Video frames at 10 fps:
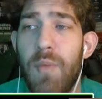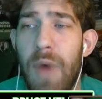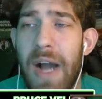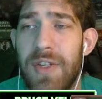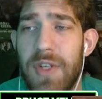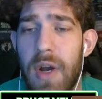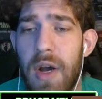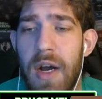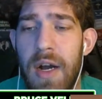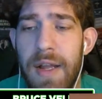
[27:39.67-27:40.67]
I
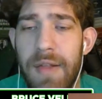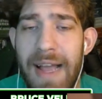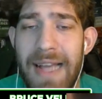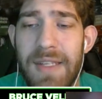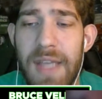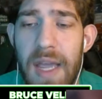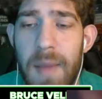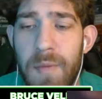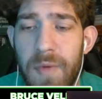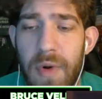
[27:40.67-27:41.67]
saw last
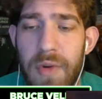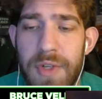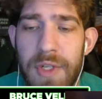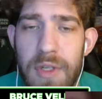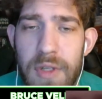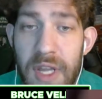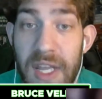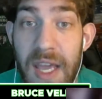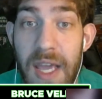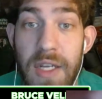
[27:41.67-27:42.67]
game versus the
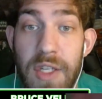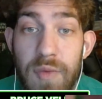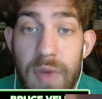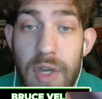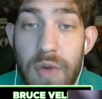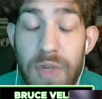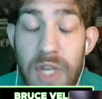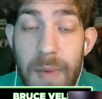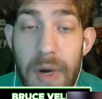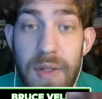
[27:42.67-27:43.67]
Kings, we used
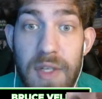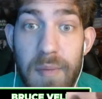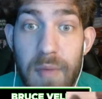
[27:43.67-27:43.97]
him on some,